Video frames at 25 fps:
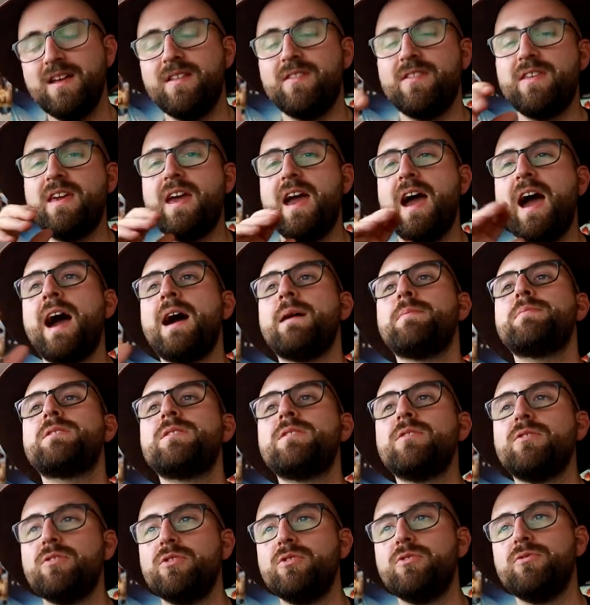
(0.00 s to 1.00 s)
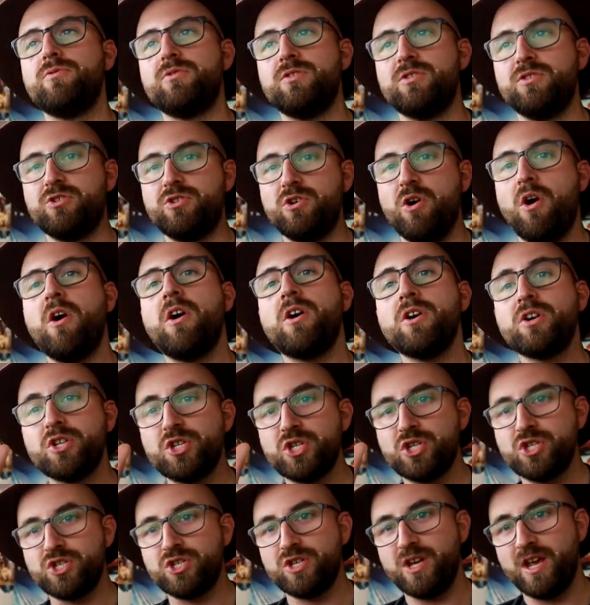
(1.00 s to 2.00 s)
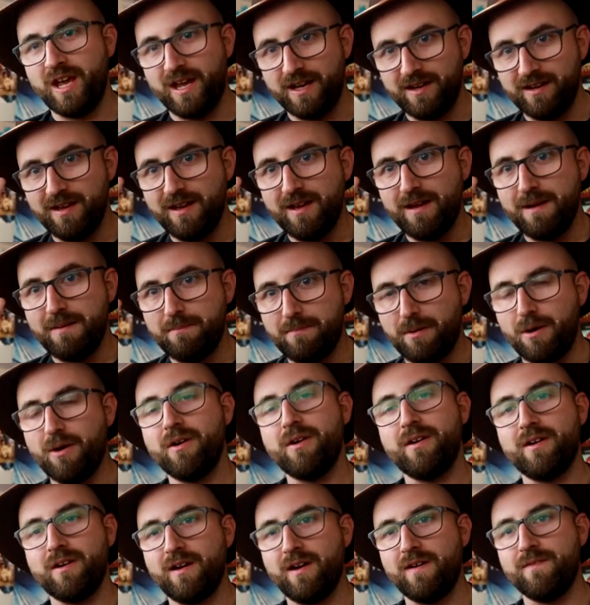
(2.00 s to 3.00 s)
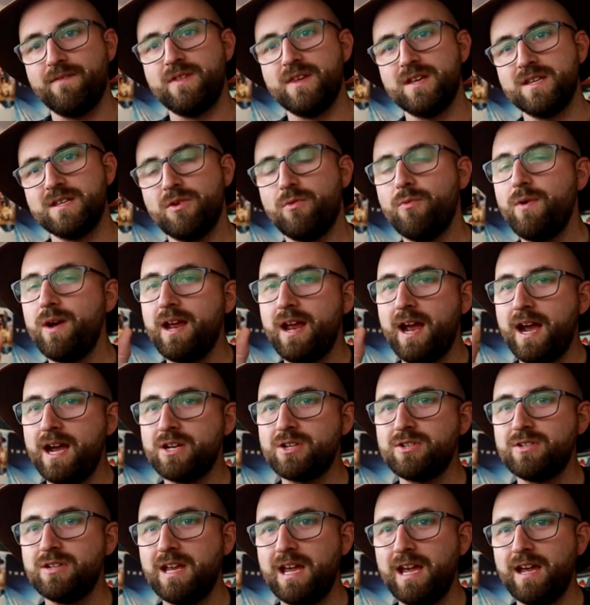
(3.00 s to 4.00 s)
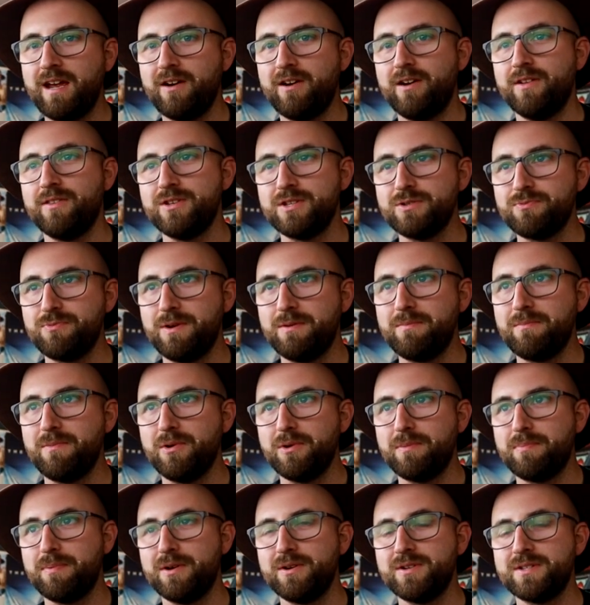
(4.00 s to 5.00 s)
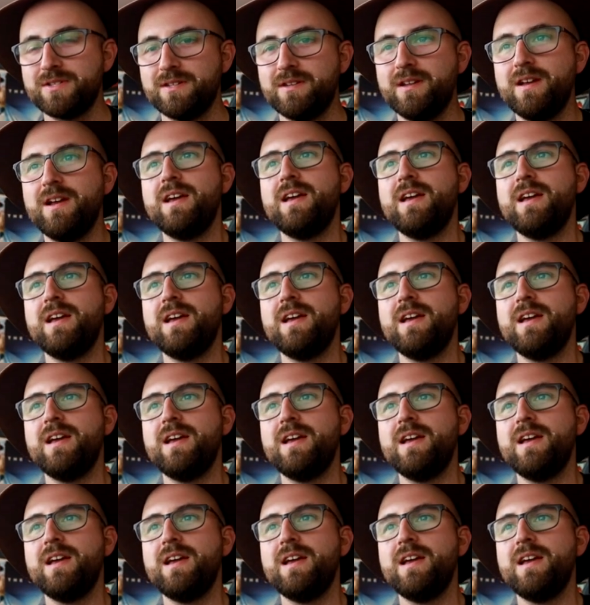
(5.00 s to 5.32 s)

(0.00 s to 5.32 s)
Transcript: The absolute dog shit part of the... Wait, actually, hang on. There's one more person.